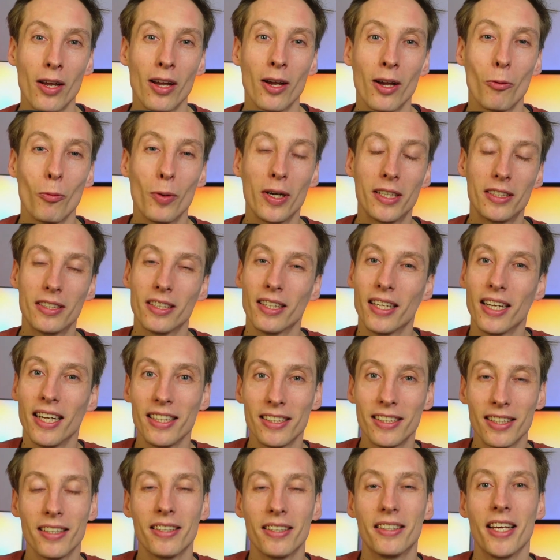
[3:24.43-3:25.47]
which
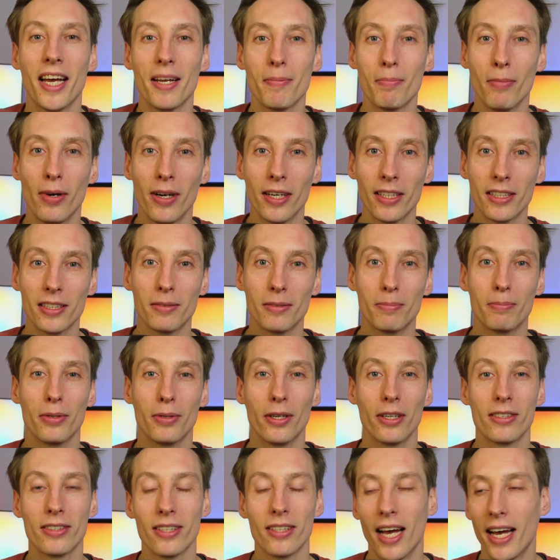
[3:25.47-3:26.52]
isn't that much,
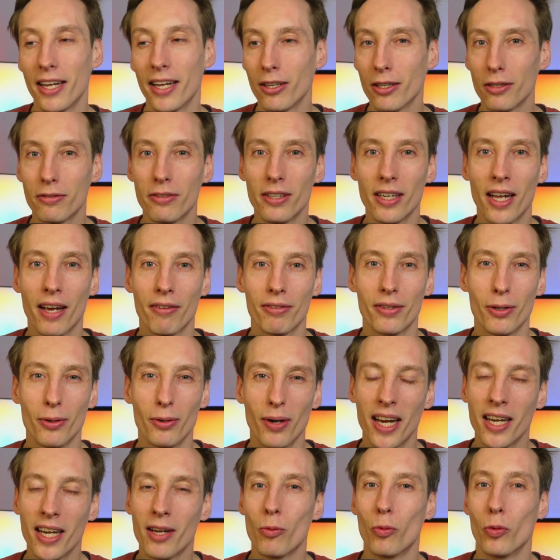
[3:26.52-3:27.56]
but I don't really have to do
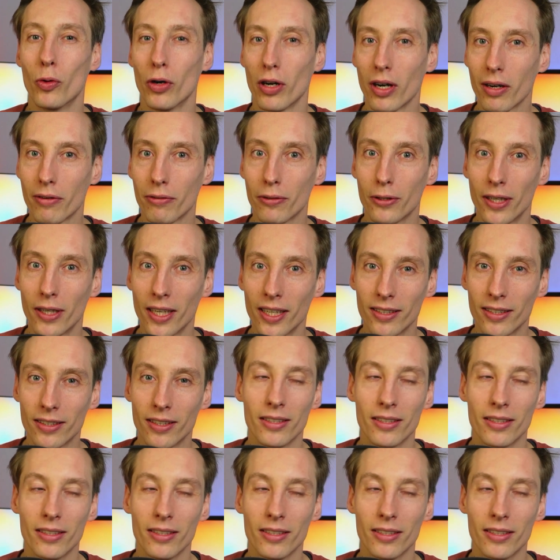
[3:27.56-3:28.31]
any work for it.